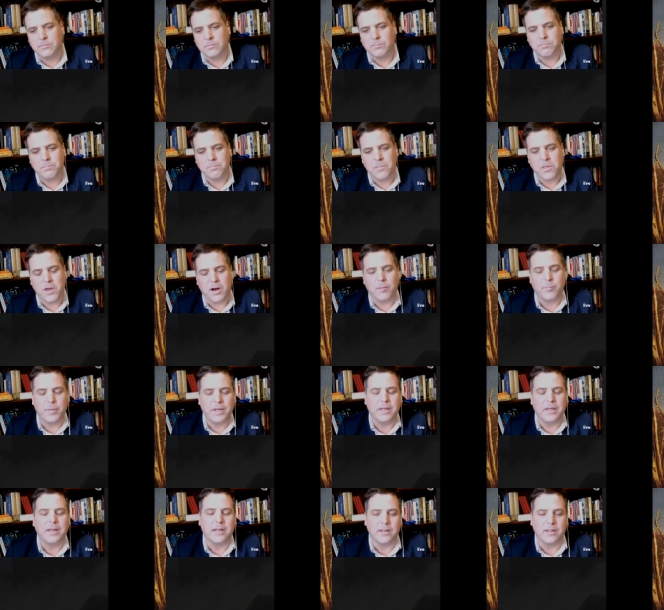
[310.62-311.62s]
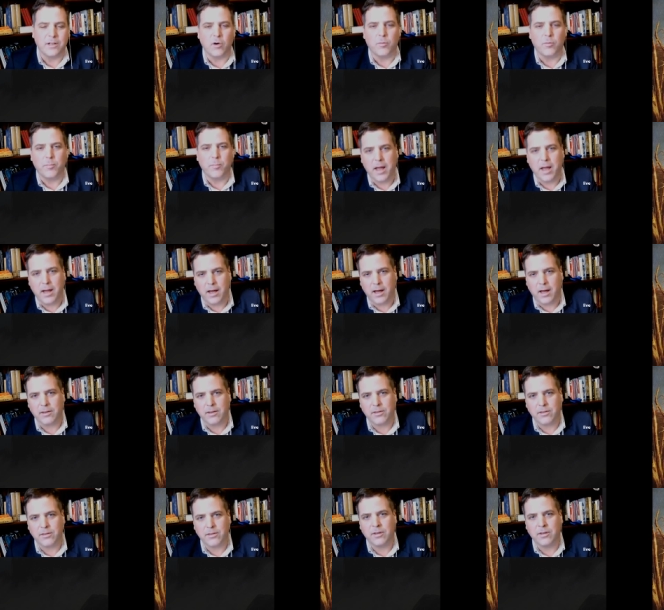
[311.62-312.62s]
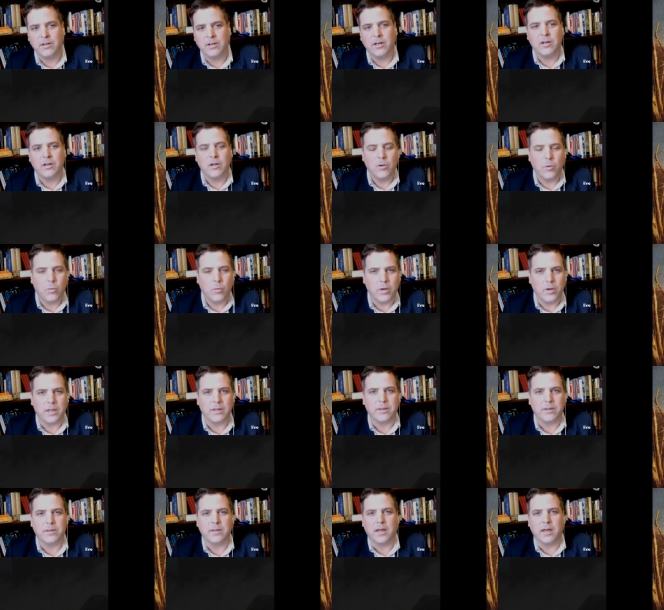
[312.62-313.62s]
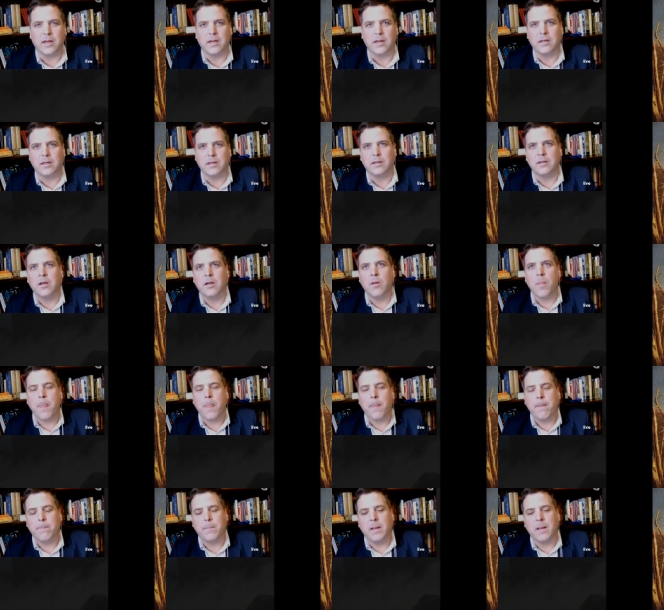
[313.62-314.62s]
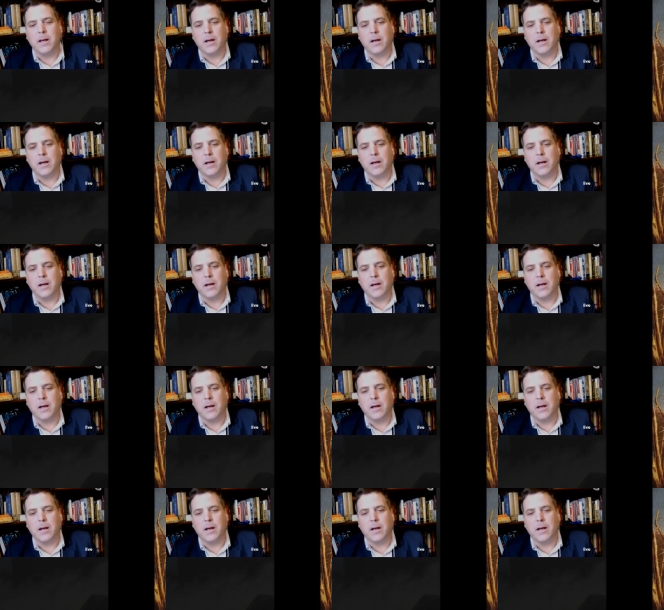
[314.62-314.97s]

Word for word: there being no path with a uh,